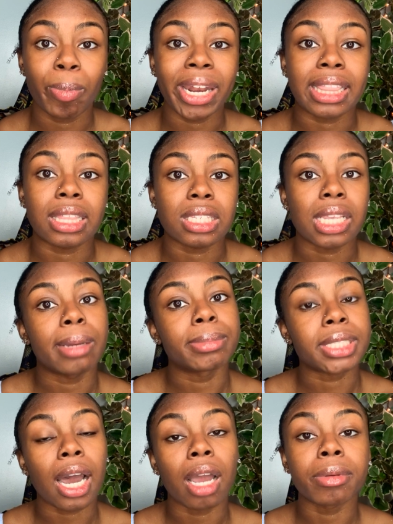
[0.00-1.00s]
but at the same
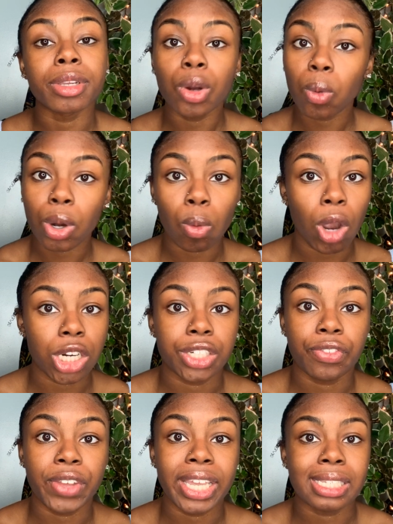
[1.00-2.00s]
time, you don't want to wash your
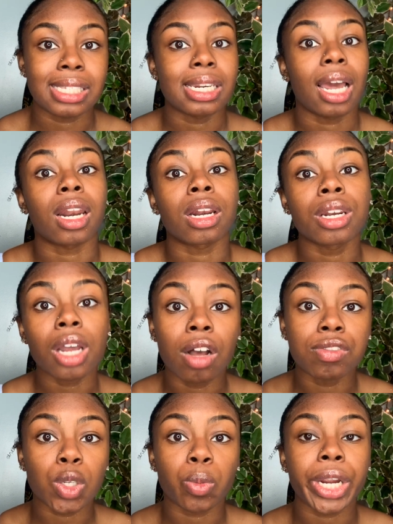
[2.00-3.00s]
face not enough
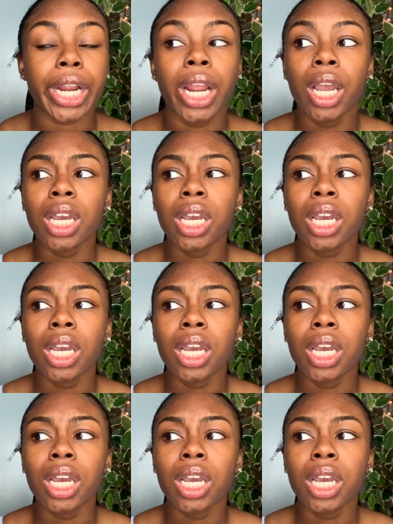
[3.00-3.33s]
to where